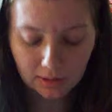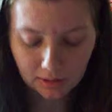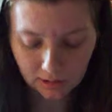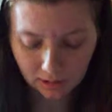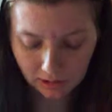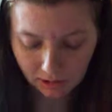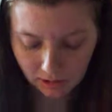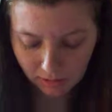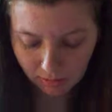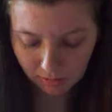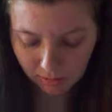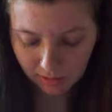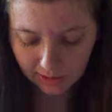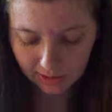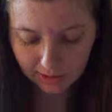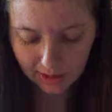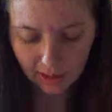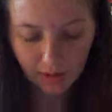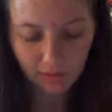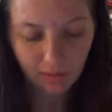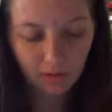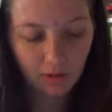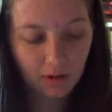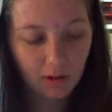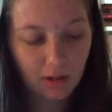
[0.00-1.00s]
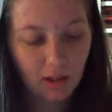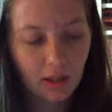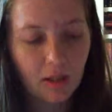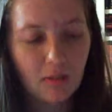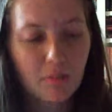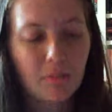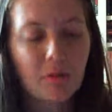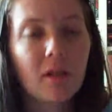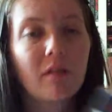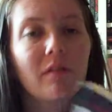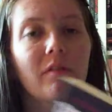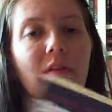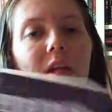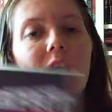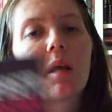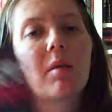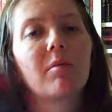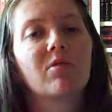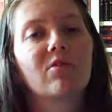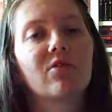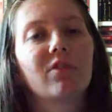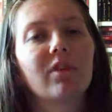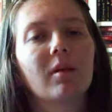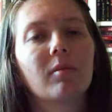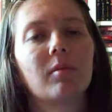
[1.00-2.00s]
Um, so that one, and Perfect
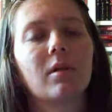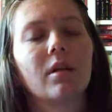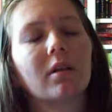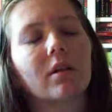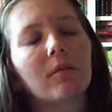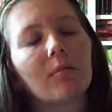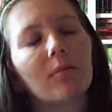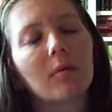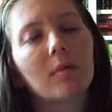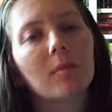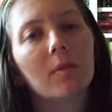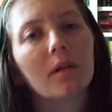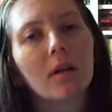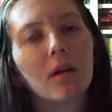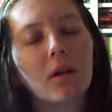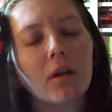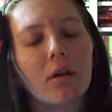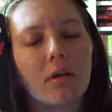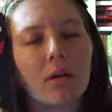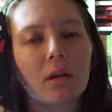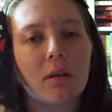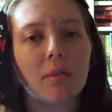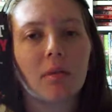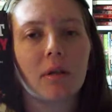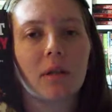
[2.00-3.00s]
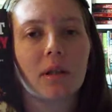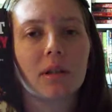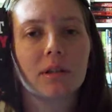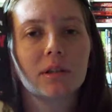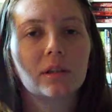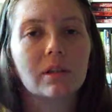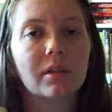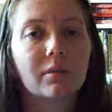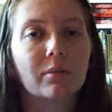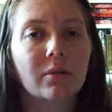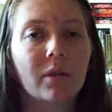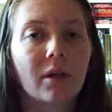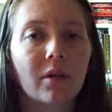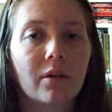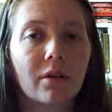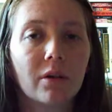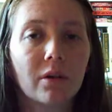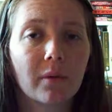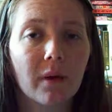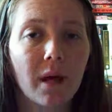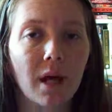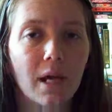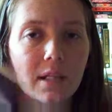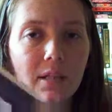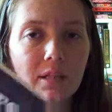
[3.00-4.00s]
Chemistry, I'm like probably the only person in the world who
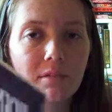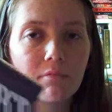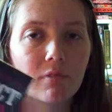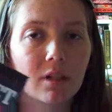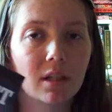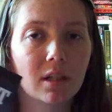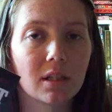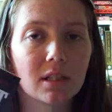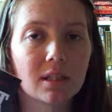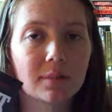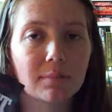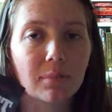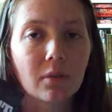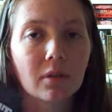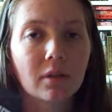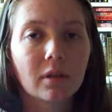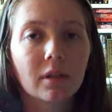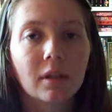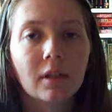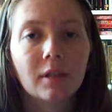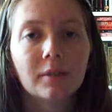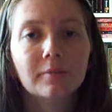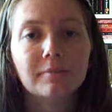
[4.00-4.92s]
hasn't read this book.